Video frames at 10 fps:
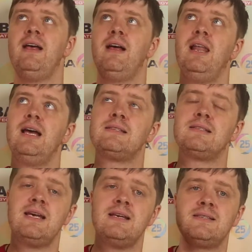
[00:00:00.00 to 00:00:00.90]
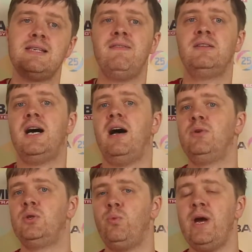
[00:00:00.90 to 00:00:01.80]
let's say,
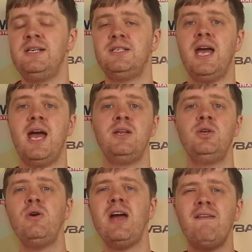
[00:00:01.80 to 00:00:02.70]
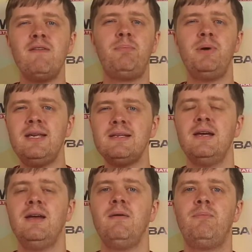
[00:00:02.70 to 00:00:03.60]
720 and you have a
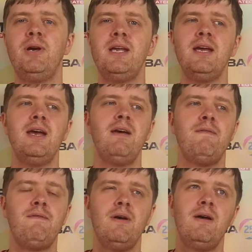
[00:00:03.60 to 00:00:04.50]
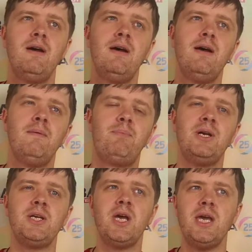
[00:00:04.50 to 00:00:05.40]
pretty
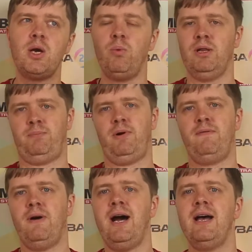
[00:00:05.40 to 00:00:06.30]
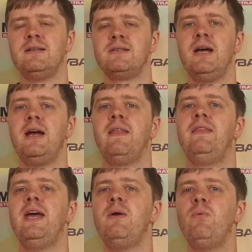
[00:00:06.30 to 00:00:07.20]
equal profiles,
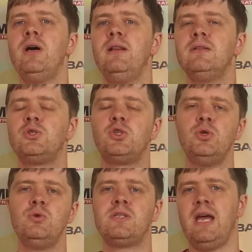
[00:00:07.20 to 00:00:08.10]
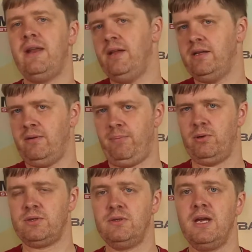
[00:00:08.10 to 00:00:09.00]
they will choose another
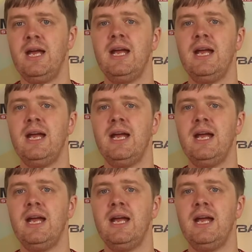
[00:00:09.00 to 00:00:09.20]
person.